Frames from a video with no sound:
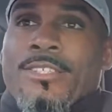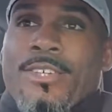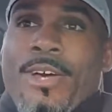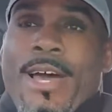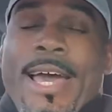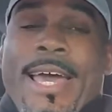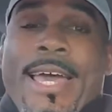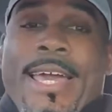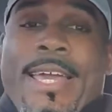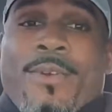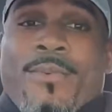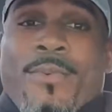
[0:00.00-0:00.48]
So
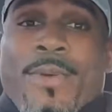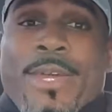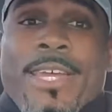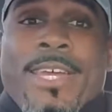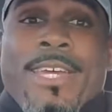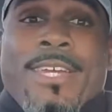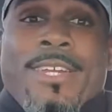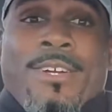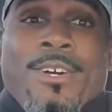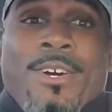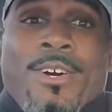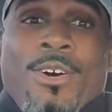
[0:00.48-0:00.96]
I had a
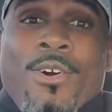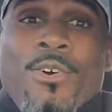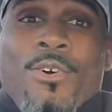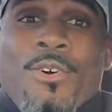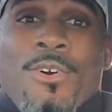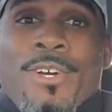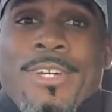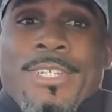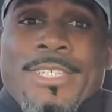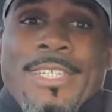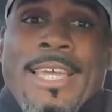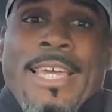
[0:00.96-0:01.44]
red, an
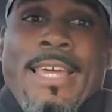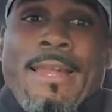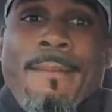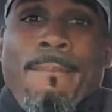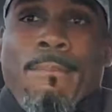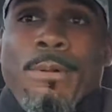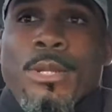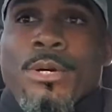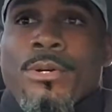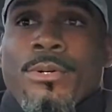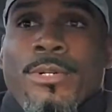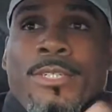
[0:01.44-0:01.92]
orange, and a
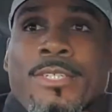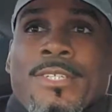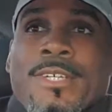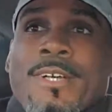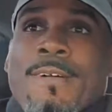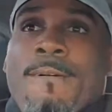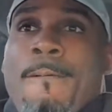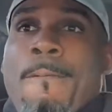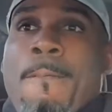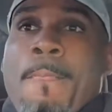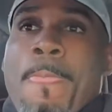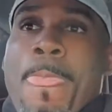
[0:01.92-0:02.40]
blue
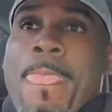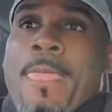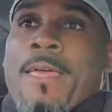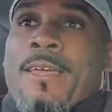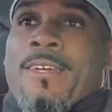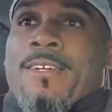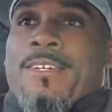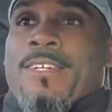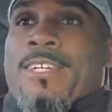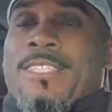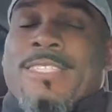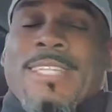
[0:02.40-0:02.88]

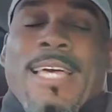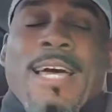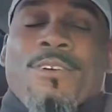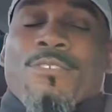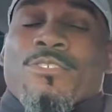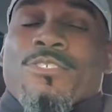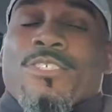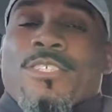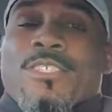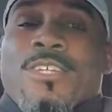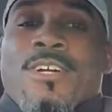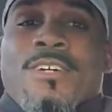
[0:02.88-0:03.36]
one because I
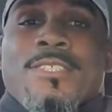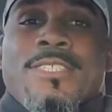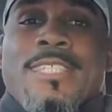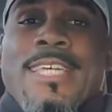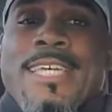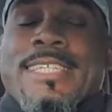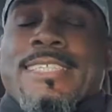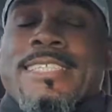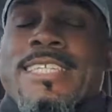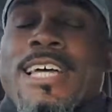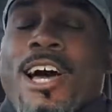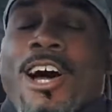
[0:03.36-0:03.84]
was just gonna
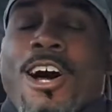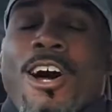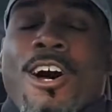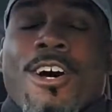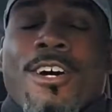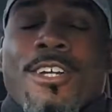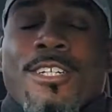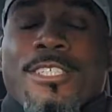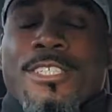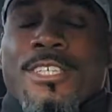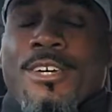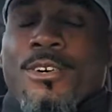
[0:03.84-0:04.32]
taste
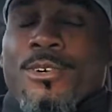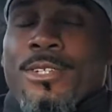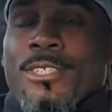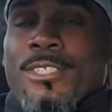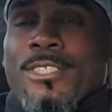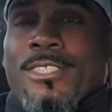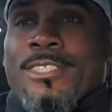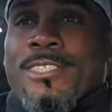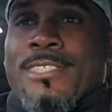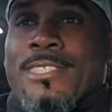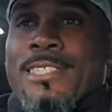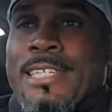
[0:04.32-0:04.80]
all the
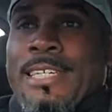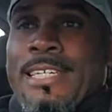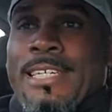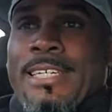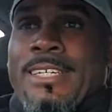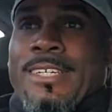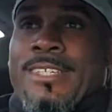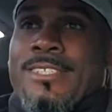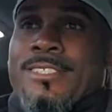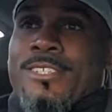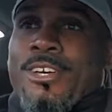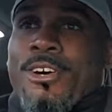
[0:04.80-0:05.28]

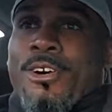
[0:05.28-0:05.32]
sodas.